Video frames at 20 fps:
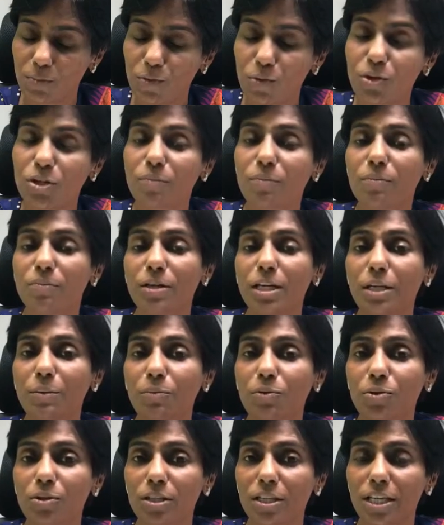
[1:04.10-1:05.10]
more, many
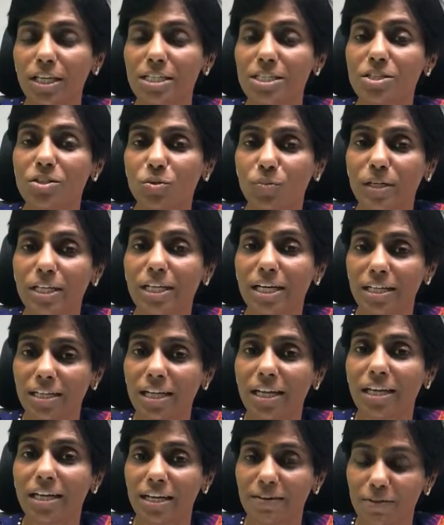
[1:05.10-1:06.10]
more things to be
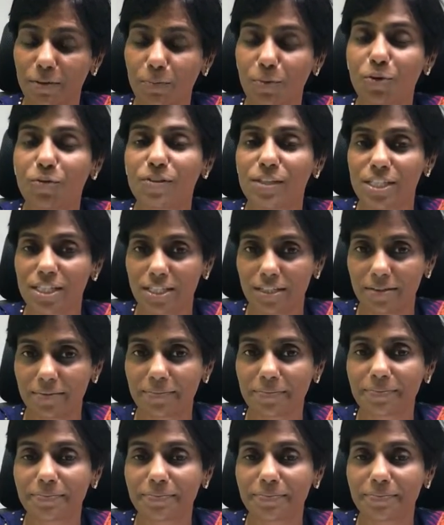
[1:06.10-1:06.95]
done in our profession.